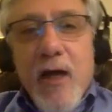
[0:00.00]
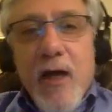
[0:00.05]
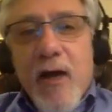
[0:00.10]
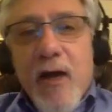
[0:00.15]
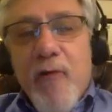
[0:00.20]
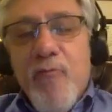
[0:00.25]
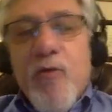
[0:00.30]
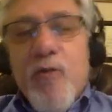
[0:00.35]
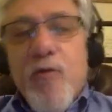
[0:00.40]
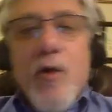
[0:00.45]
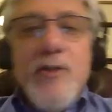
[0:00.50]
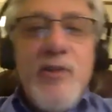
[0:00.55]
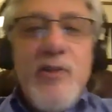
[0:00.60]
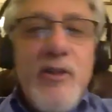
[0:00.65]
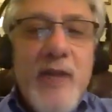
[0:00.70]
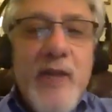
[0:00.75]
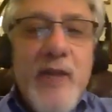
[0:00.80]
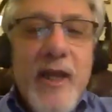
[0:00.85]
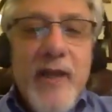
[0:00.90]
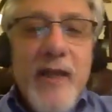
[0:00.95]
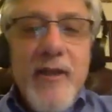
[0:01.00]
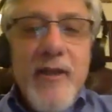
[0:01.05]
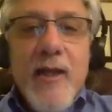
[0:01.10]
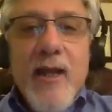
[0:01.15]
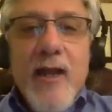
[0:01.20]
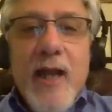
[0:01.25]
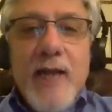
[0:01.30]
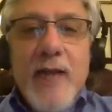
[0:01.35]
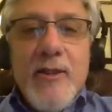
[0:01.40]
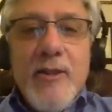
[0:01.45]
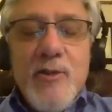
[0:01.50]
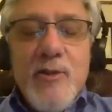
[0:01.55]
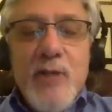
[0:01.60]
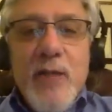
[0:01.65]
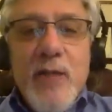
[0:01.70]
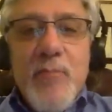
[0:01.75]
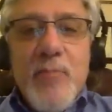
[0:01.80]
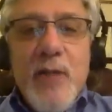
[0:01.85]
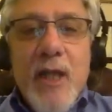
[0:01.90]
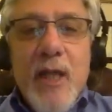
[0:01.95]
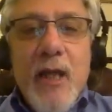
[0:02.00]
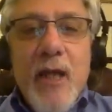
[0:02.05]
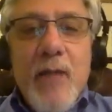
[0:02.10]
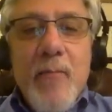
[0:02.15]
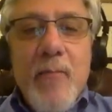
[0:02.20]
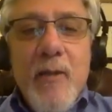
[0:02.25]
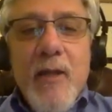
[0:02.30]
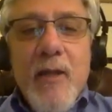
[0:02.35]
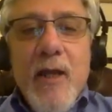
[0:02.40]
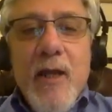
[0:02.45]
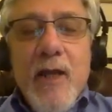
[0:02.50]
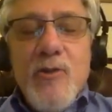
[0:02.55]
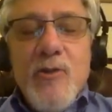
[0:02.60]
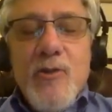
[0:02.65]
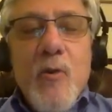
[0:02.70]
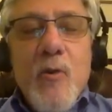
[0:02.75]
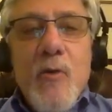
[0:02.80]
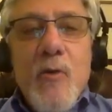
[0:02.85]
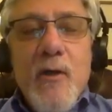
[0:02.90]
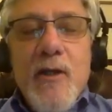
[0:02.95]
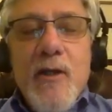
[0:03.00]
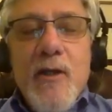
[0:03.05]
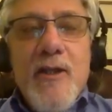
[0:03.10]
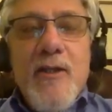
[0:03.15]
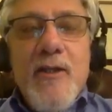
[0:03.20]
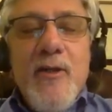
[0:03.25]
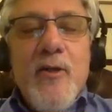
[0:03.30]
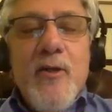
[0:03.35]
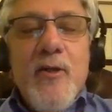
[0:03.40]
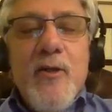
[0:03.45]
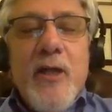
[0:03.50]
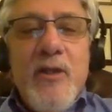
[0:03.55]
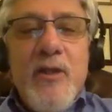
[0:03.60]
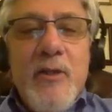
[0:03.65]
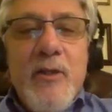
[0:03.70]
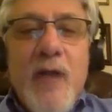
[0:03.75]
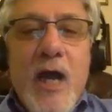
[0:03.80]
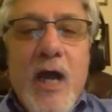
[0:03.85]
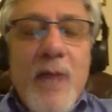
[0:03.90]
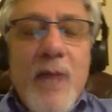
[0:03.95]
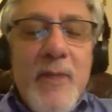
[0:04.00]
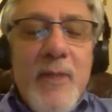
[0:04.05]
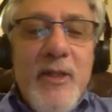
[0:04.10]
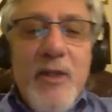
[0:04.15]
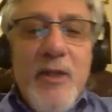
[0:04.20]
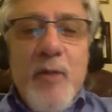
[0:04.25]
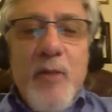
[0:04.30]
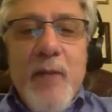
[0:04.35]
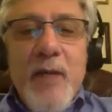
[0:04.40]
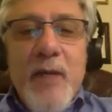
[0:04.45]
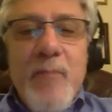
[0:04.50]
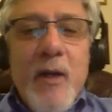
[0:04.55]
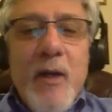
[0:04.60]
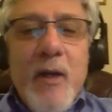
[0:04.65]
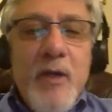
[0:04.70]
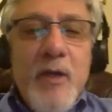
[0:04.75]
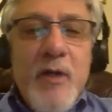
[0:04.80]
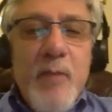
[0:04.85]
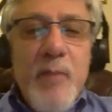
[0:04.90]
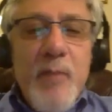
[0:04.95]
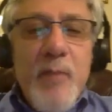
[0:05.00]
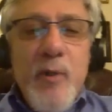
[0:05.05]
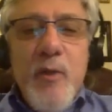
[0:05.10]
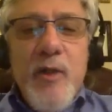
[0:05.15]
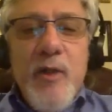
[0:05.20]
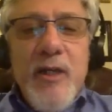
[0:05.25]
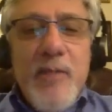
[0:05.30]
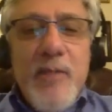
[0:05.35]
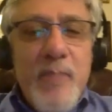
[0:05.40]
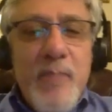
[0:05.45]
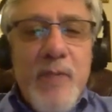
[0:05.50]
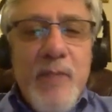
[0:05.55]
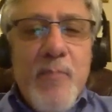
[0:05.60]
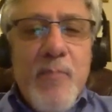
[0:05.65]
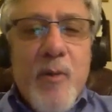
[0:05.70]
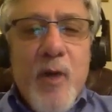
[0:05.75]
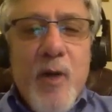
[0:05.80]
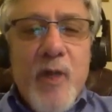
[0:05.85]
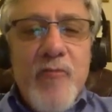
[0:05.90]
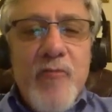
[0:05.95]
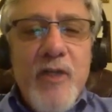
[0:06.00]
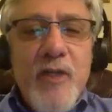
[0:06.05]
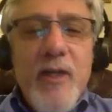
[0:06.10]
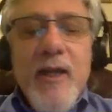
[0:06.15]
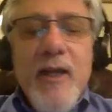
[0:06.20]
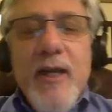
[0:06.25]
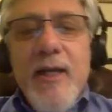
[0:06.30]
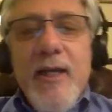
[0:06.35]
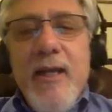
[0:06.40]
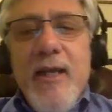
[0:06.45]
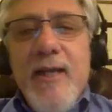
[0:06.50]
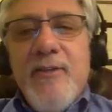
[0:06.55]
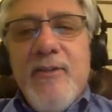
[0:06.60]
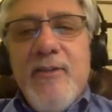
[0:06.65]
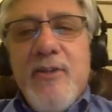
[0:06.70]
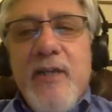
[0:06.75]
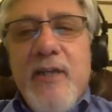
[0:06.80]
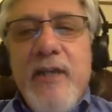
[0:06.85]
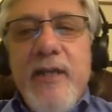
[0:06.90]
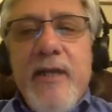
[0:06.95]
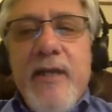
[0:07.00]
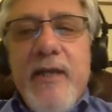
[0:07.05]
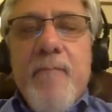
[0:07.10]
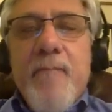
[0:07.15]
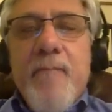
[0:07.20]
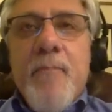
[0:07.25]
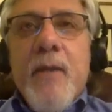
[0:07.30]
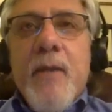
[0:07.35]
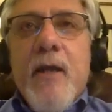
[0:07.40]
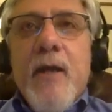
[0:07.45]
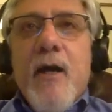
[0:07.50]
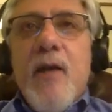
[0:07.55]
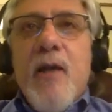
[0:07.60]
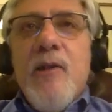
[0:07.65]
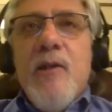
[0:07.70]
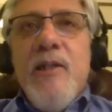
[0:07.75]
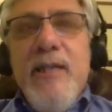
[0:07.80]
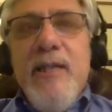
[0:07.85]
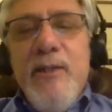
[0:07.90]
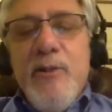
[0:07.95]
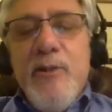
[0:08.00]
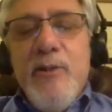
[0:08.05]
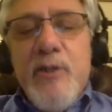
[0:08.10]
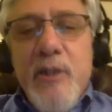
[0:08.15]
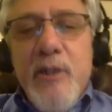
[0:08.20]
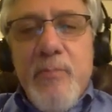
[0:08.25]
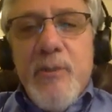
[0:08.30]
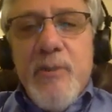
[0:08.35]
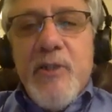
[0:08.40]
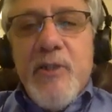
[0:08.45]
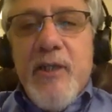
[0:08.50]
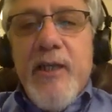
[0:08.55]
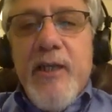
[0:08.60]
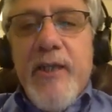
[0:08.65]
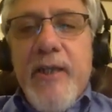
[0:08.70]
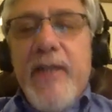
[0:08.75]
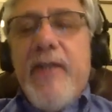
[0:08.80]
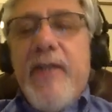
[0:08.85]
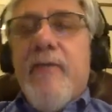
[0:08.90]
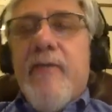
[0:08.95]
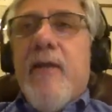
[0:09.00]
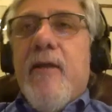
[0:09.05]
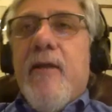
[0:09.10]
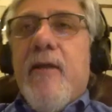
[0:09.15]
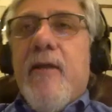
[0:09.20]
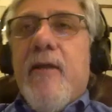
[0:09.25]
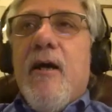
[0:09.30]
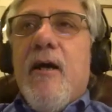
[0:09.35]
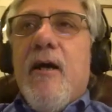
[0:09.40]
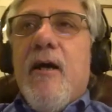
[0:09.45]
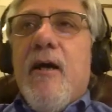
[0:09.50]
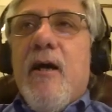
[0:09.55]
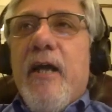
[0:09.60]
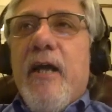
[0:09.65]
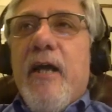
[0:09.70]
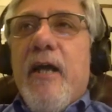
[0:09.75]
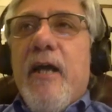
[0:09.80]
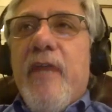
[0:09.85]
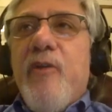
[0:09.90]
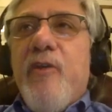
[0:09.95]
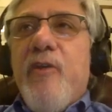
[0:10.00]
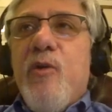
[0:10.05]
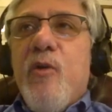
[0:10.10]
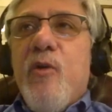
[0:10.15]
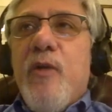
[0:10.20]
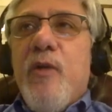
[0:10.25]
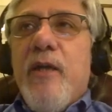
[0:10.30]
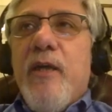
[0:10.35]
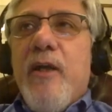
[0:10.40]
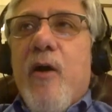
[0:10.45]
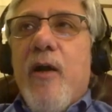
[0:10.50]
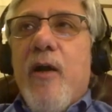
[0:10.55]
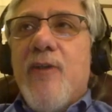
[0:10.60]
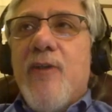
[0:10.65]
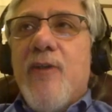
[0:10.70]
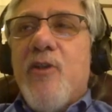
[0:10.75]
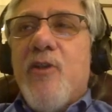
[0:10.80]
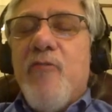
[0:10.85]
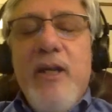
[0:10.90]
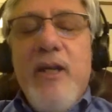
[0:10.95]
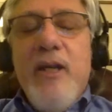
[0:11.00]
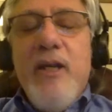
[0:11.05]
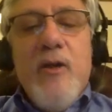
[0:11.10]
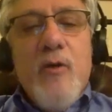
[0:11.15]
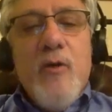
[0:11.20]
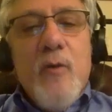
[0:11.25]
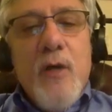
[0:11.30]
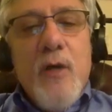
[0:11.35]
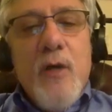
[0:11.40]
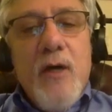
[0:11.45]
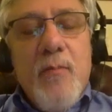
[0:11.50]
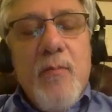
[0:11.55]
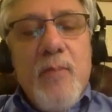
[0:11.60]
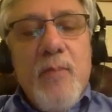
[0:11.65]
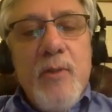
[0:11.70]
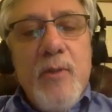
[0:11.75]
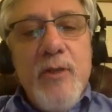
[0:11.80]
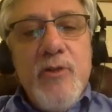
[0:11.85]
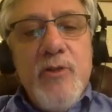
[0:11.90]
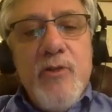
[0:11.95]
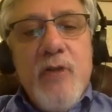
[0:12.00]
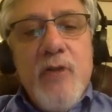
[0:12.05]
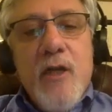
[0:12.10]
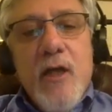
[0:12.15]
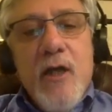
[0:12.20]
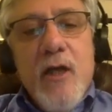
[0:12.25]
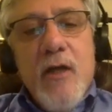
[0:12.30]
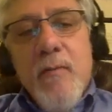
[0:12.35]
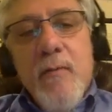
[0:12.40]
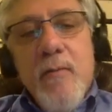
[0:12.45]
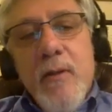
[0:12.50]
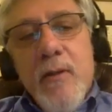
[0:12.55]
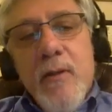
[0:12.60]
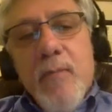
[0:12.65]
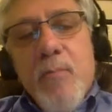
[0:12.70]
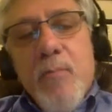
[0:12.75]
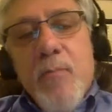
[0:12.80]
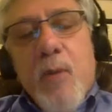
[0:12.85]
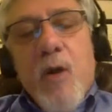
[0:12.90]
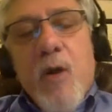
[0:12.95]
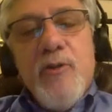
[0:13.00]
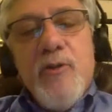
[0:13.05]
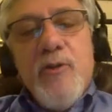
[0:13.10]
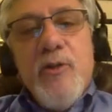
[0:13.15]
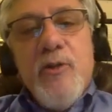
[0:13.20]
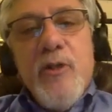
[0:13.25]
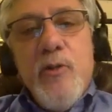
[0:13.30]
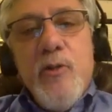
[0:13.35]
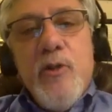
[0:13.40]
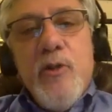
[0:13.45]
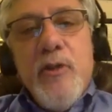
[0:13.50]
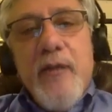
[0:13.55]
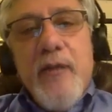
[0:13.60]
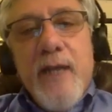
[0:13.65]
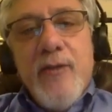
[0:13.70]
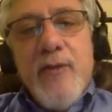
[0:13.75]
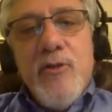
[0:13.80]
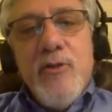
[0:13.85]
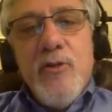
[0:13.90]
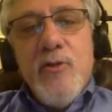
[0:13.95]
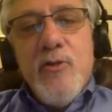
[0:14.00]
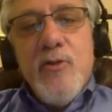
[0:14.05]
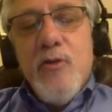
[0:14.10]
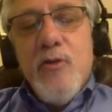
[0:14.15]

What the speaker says: voicing that at the same time. So, you know, that comment that you made about community and being part of it, it's key. Leadership is key. If you look at Art Acevedo, a police boss in Houston, Texas,